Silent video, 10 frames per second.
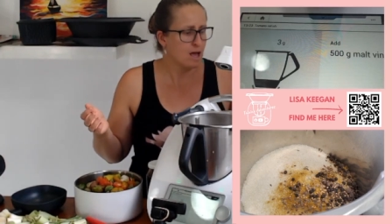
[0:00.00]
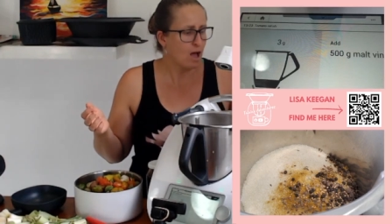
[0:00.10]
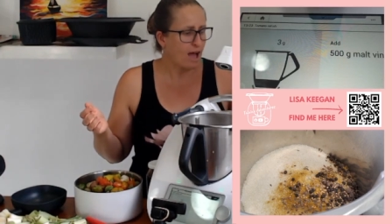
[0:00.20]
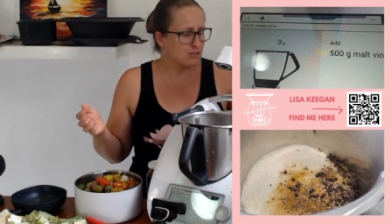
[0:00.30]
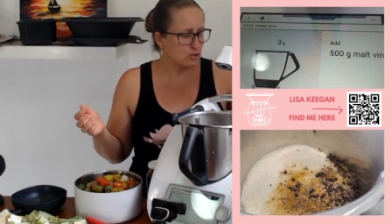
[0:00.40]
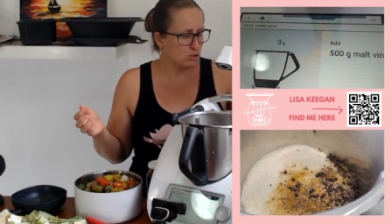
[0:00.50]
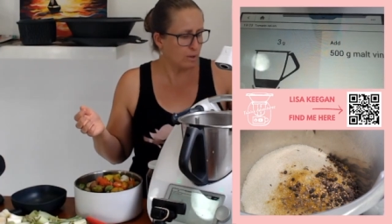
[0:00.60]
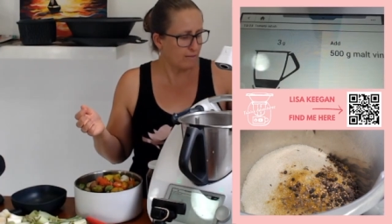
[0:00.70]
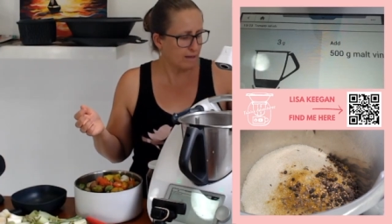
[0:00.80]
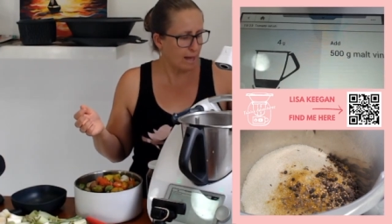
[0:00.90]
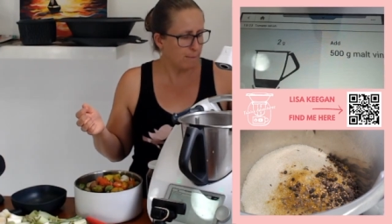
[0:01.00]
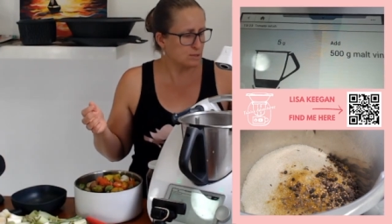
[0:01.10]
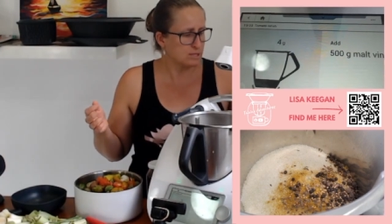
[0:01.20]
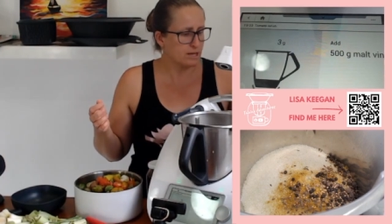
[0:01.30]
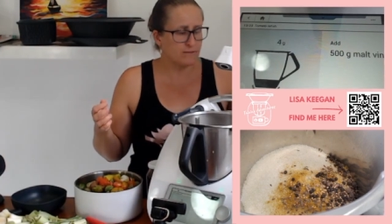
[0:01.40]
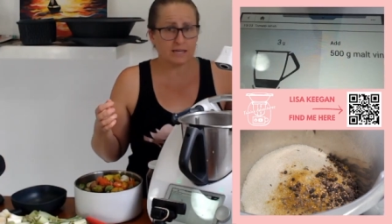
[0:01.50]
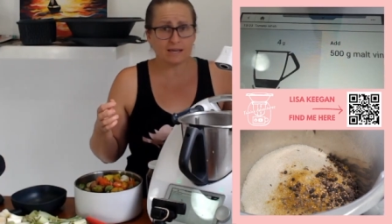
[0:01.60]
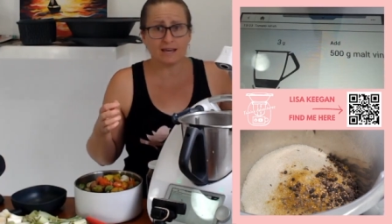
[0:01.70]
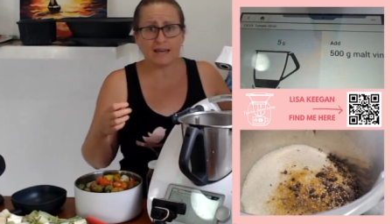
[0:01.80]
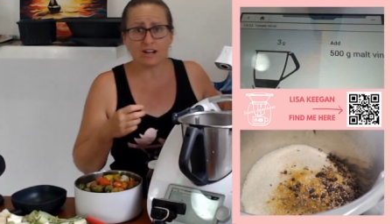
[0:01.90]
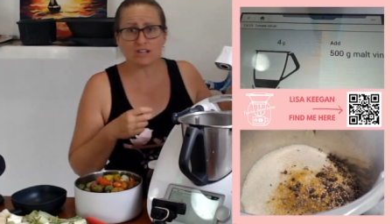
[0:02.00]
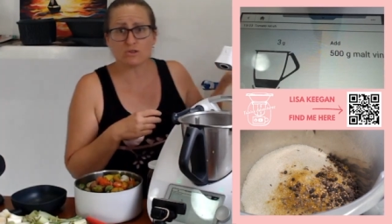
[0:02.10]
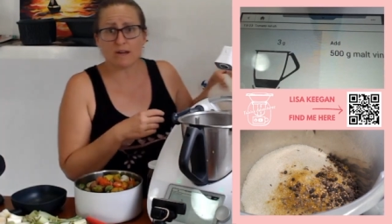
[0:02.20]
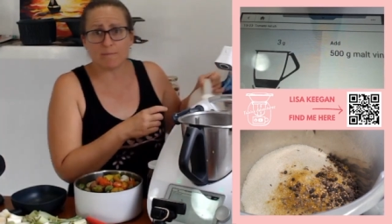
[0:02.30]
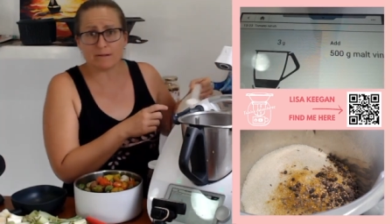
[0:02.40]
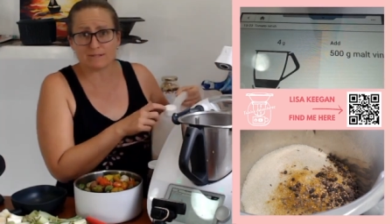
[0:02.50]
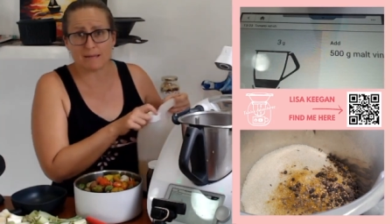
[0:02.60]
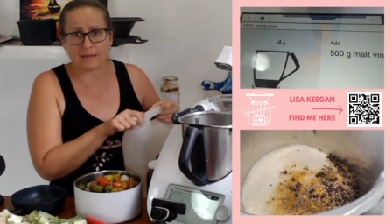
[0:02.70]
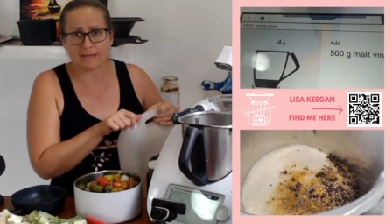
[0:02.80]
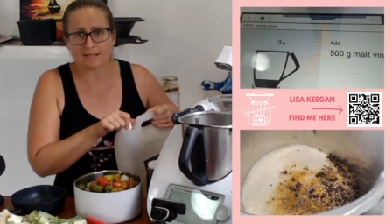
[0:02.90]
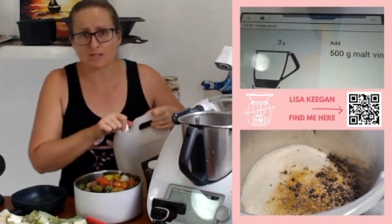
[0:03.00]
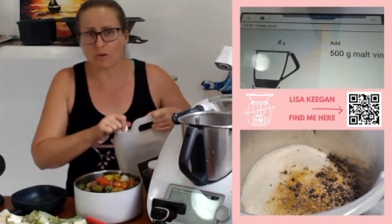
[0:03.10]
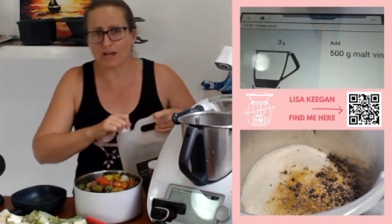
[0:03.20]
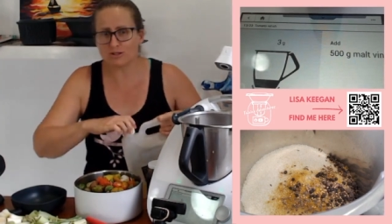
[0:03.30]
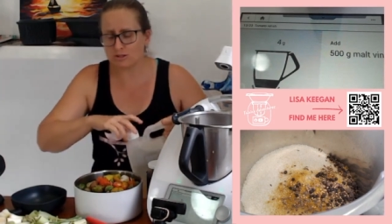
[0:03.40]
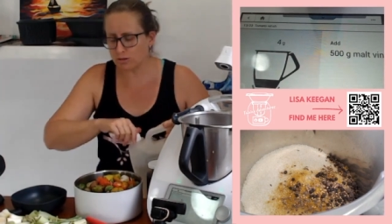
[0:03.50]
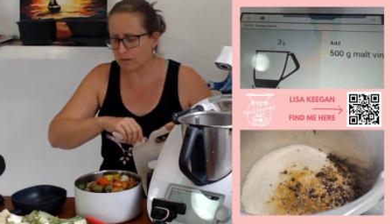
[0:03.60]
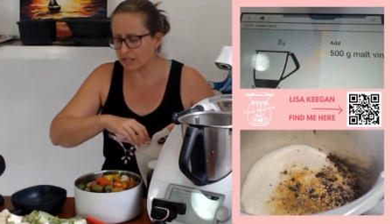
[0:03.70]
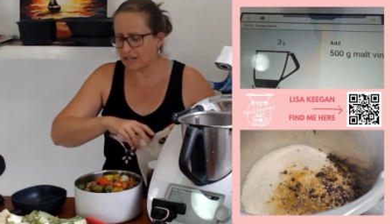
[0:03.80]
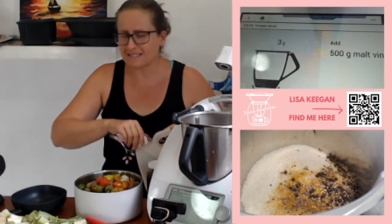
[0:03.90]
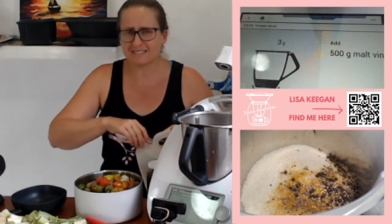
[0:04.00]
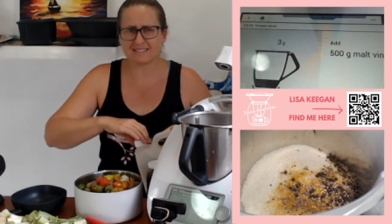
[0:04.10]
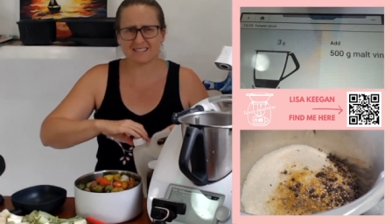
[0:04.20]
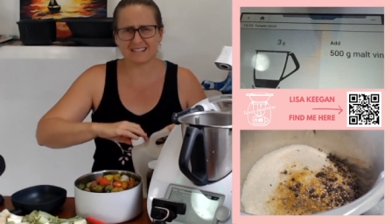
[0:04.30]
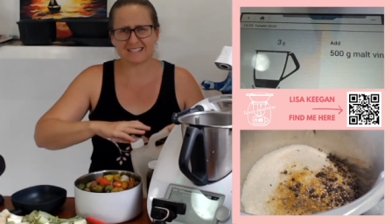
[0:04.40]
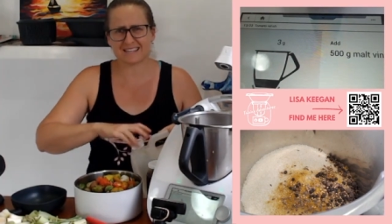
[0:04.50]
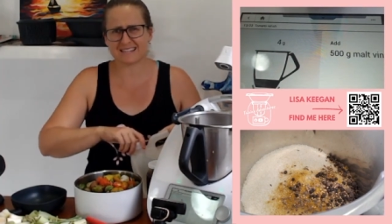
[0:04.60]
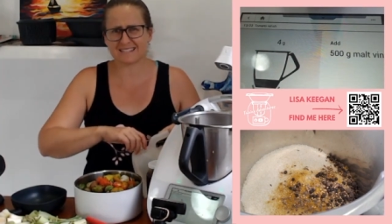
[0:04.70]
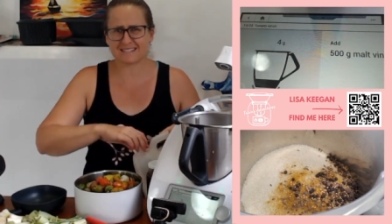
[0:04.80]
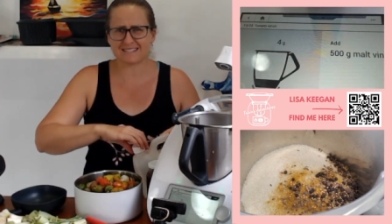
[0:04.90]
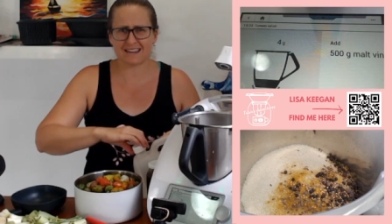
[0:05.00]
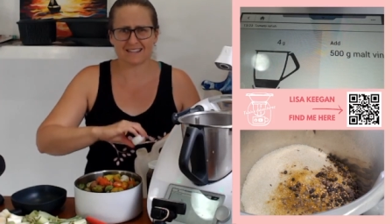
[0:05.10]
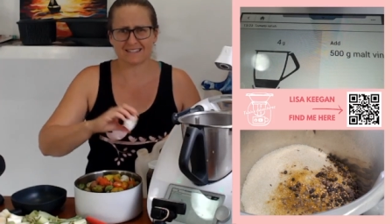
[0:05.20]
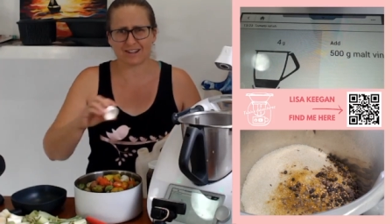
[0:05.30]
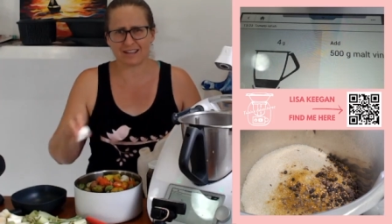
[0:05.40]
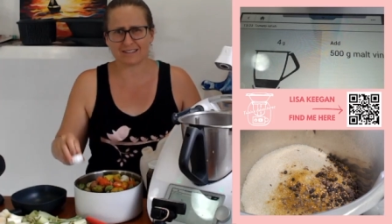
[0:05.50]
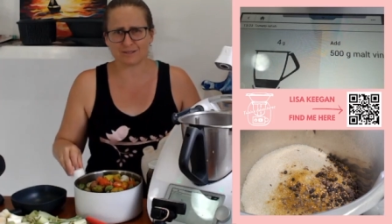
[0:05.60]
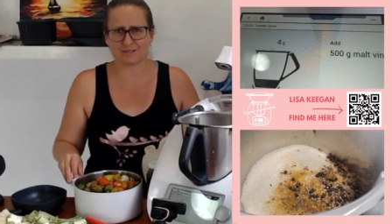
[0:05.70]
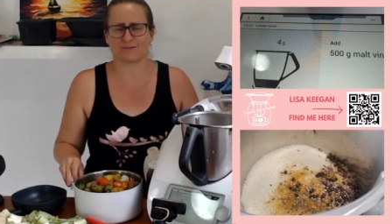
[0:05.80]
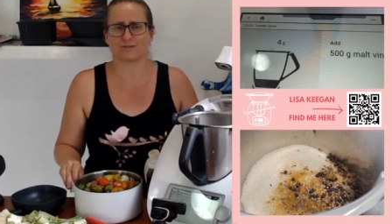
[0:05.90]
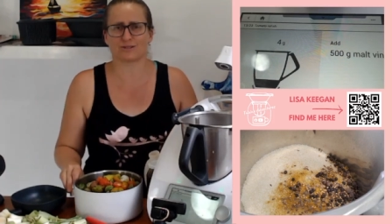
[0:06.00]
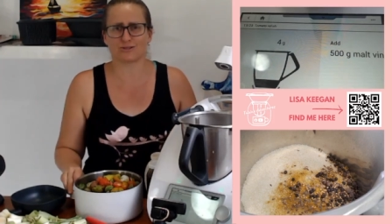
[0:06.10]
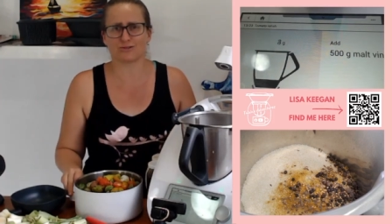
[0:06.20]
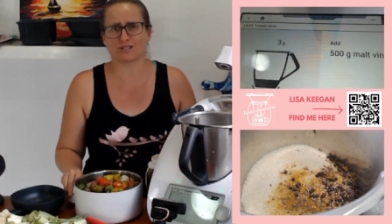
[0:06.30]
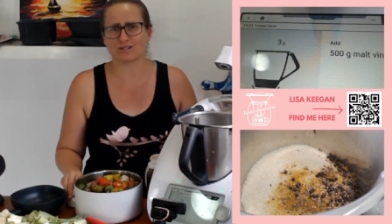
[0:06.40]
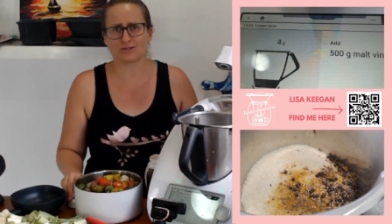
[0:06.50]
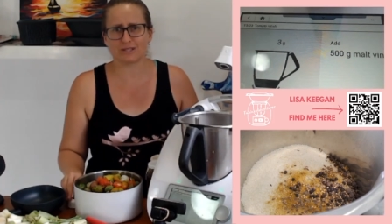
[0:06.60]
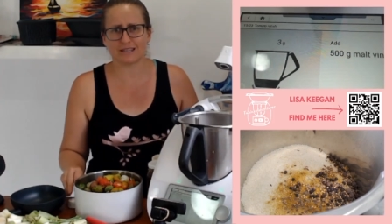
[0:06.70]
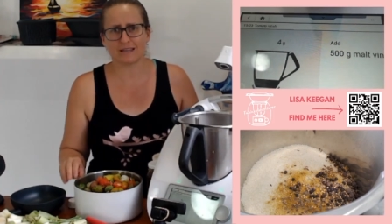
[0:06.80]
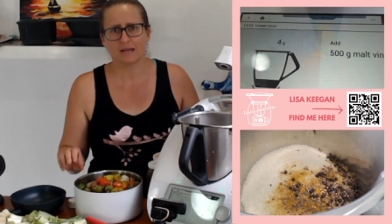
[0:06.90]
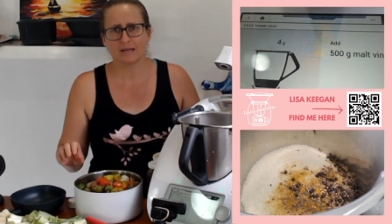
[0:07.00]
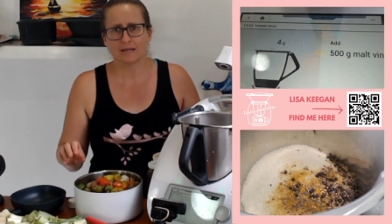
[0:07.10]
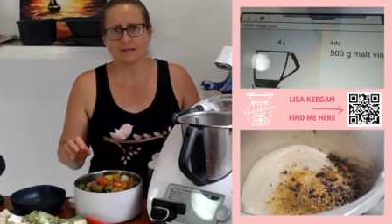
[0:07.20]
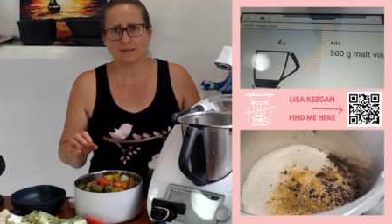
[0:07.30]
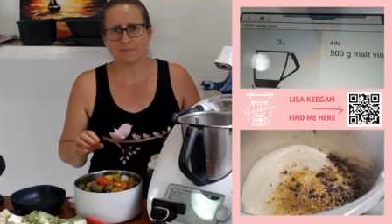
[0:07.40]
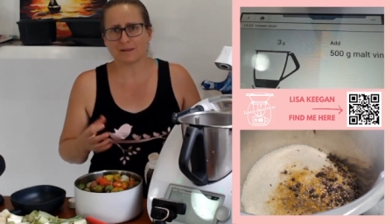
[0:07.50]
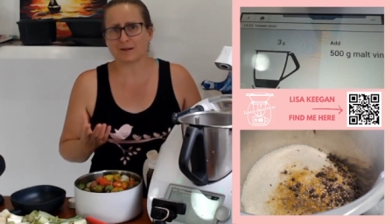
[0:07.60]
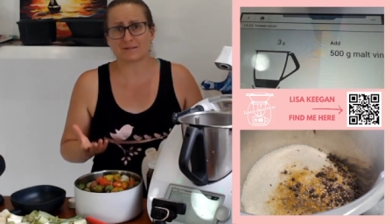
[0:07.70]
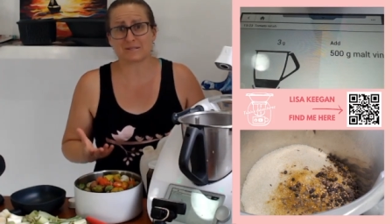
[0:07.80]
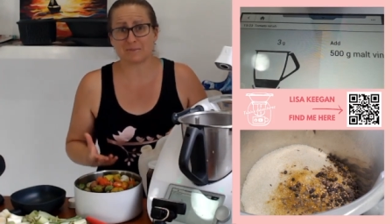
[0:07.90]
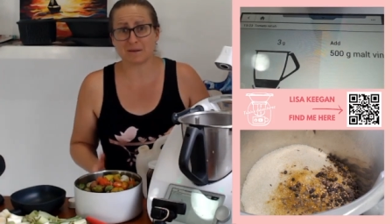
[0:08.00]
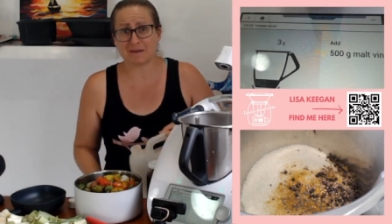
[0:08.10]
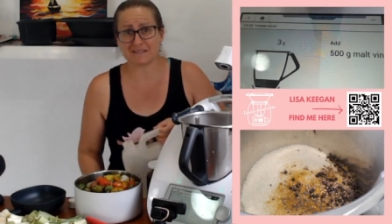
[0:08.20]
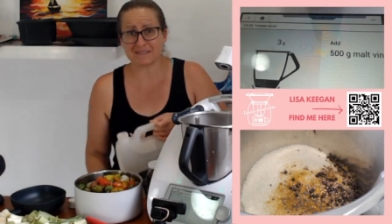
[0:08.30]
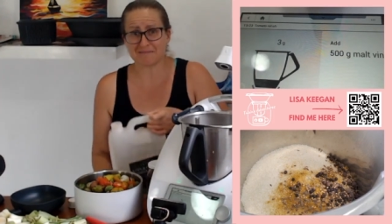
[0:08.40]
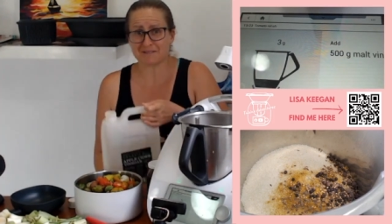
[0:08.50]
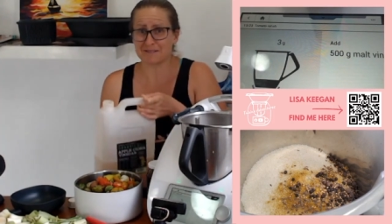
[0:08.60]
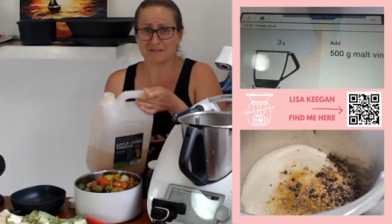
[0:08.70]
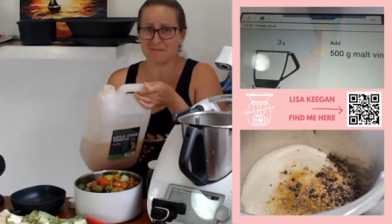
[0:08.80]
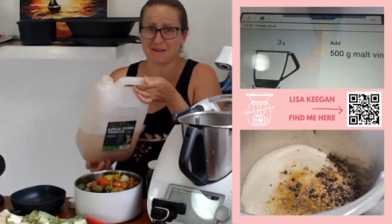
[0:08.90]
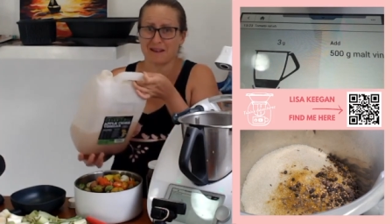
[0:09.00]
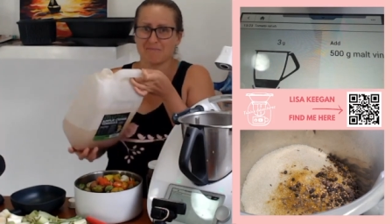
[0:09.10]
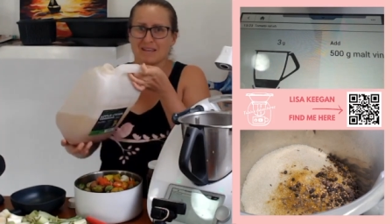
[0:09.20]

I do have apple cider vinegar and I do have balsamic. So I do realize this is going to taste, you know, a little different to traditionally, but it'll still be amazing. So it doesn't matter.